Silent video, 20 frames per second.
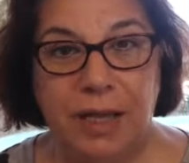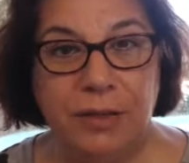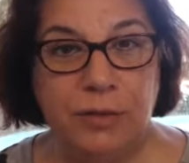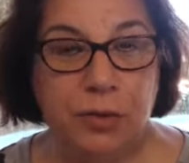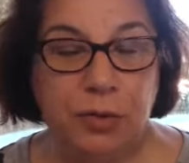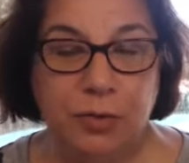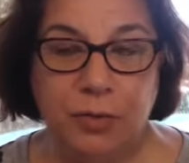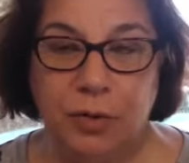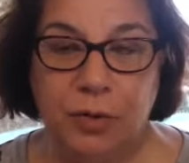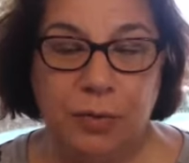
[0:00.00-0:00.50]
I
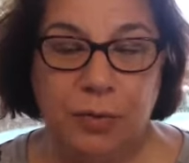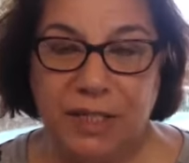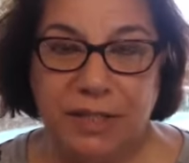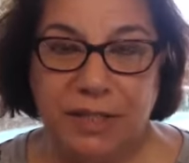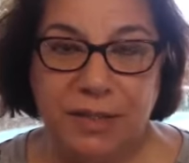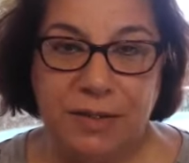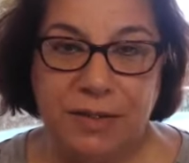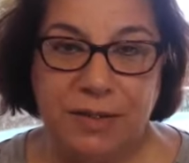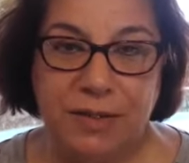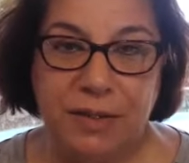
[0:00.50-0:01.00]
don't know
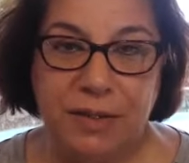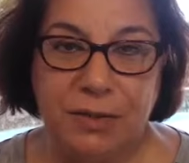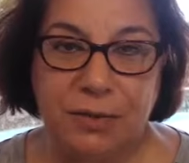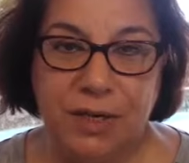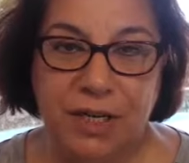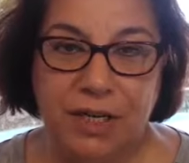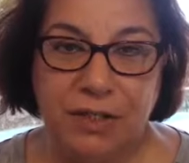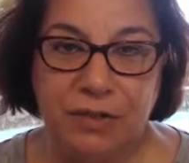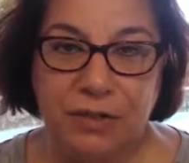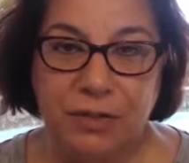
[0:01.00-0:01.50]
what is the
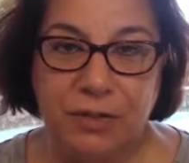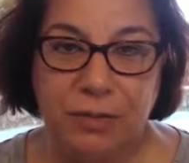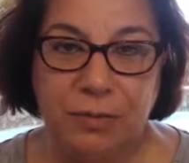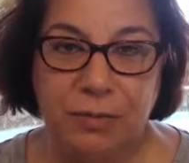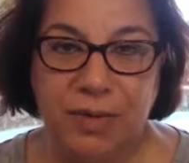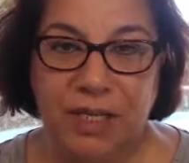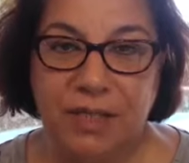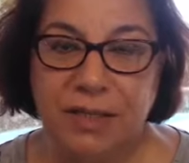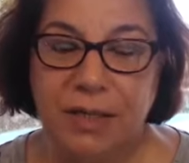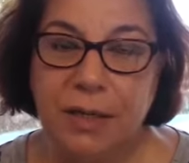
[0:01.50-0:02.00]
ratio,
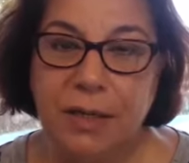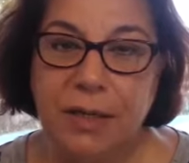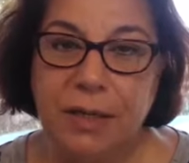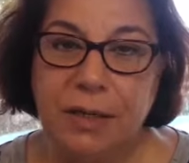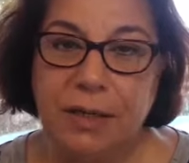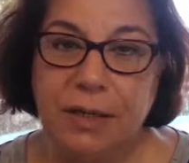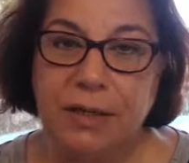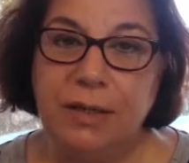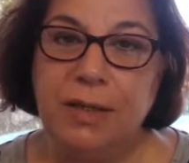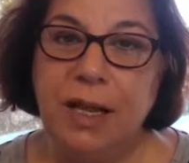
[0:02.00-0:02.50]
but
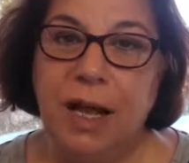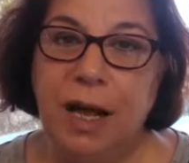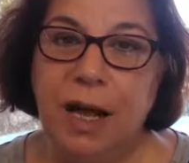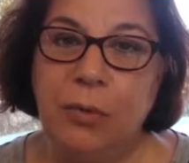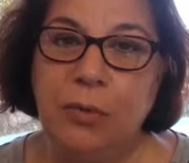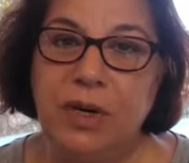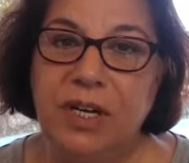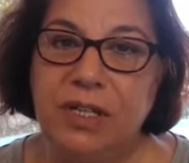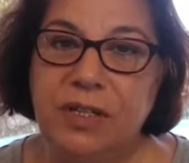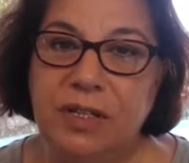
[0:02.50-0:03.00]

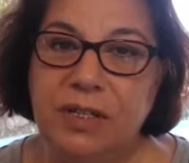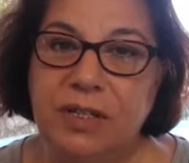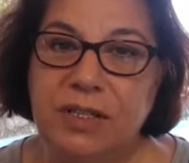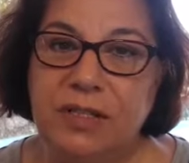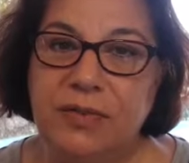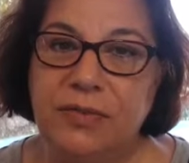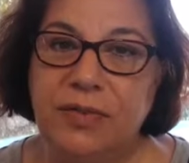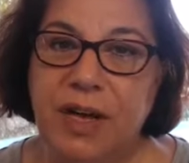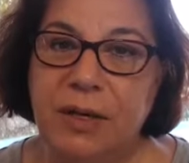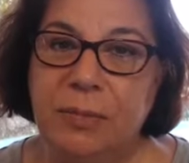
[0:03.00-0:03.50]
now it
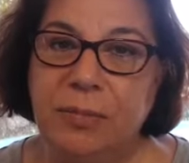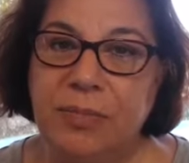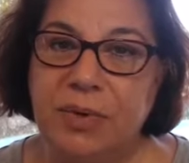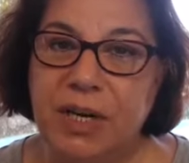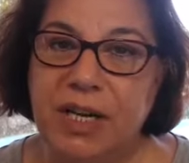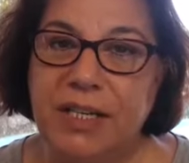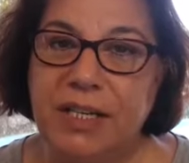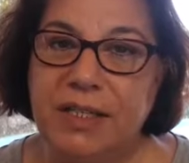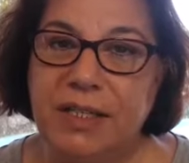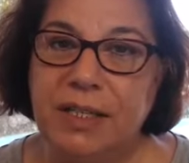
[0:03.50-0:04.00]
is
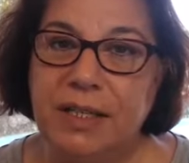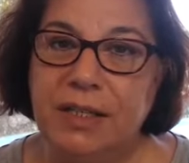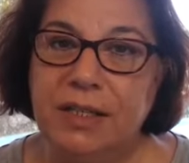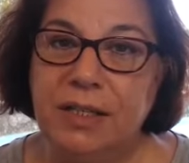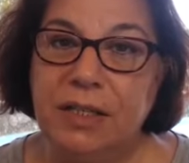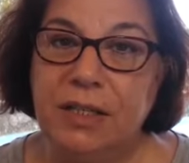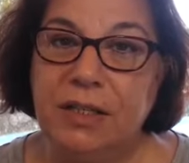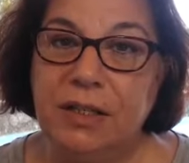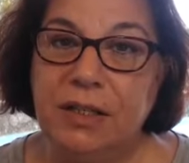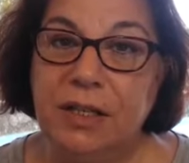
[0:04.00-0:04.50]
vibrating
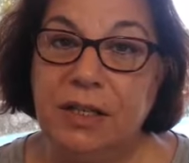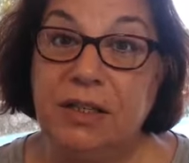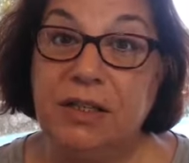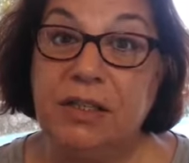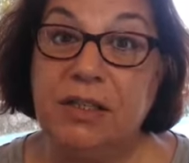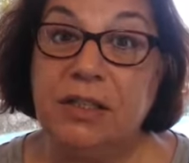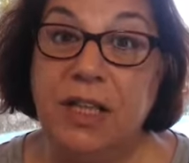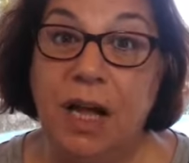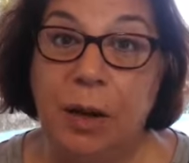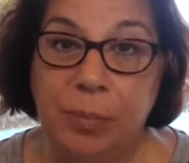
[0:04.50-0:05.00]
in
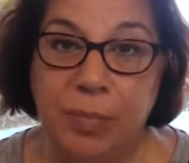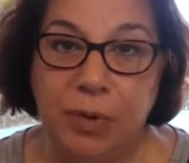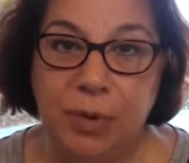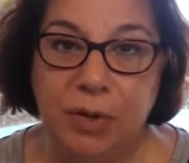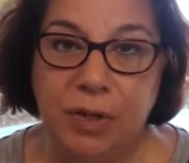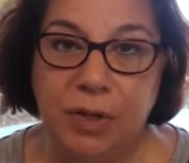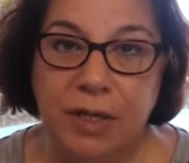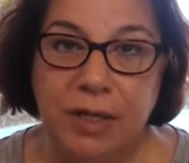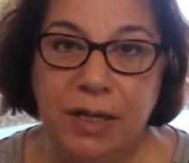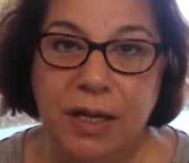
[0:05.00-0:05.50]

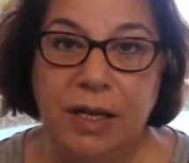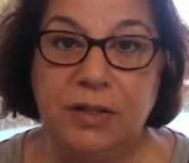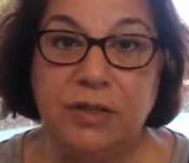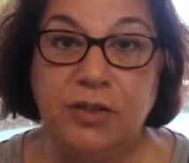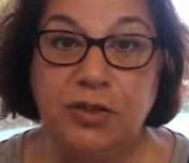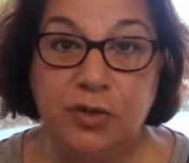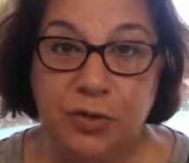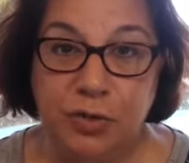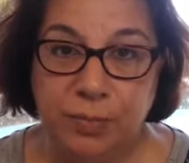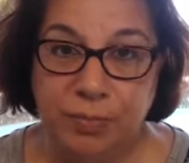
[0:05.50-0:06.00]
double
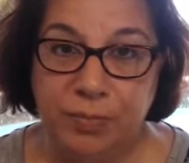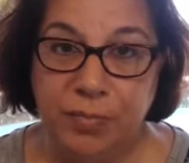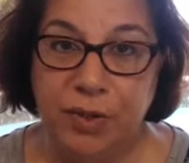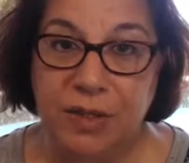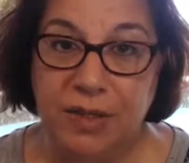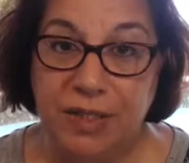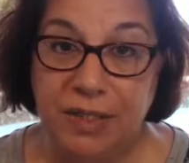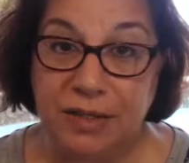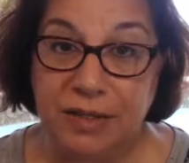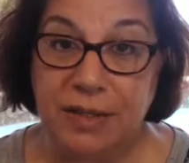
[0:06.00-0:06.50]
and
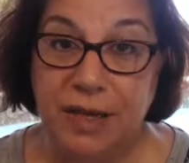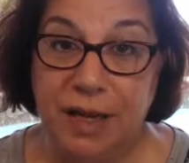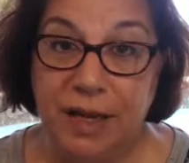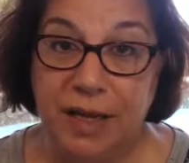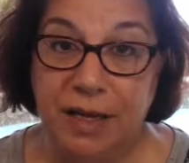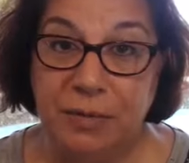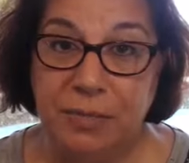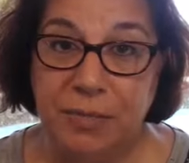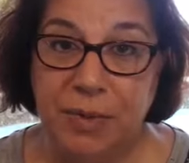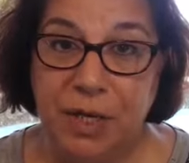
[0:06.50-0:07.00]
triple the
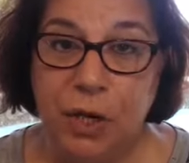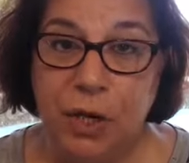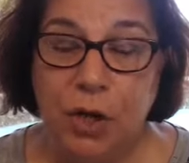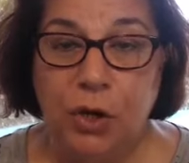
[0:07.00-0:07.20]
time.